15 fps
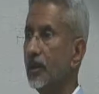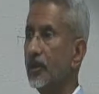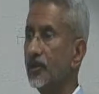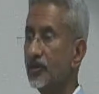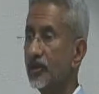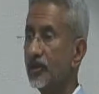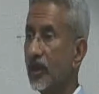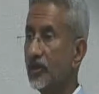
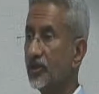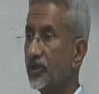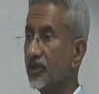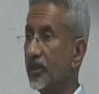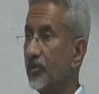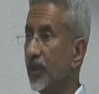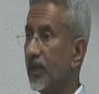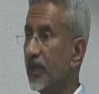Such
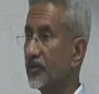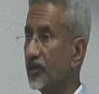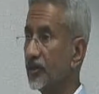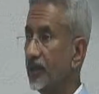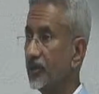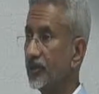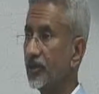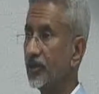
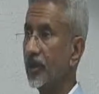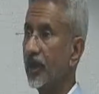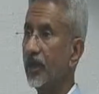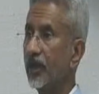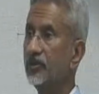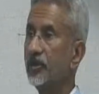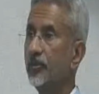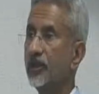seamlessness
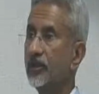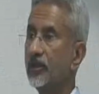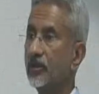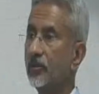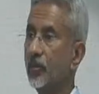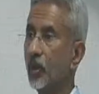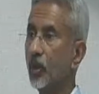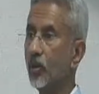exhibited
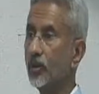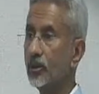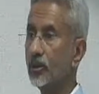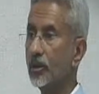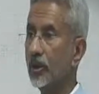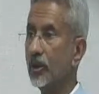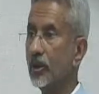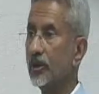abroad
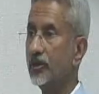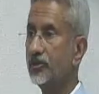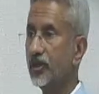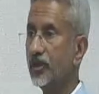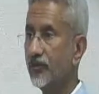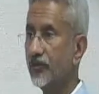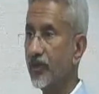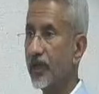is a
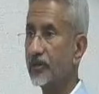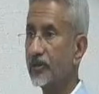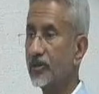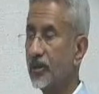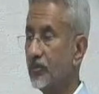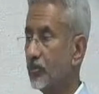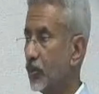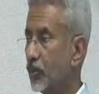
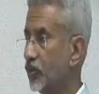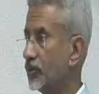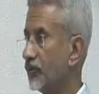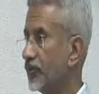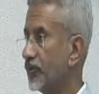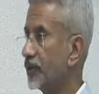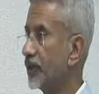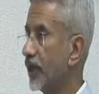reflection both of
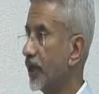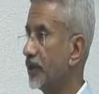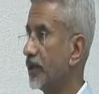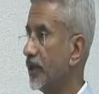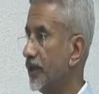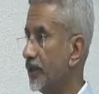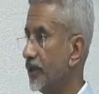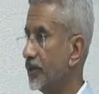a
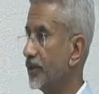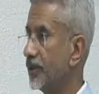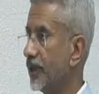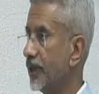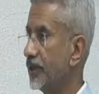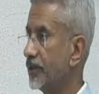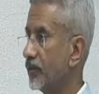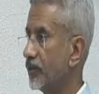tightly
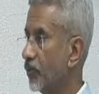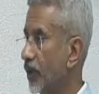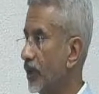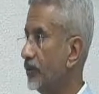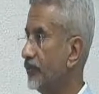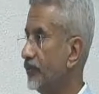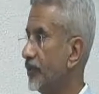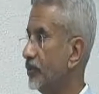integrated
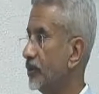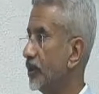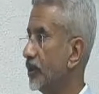worldview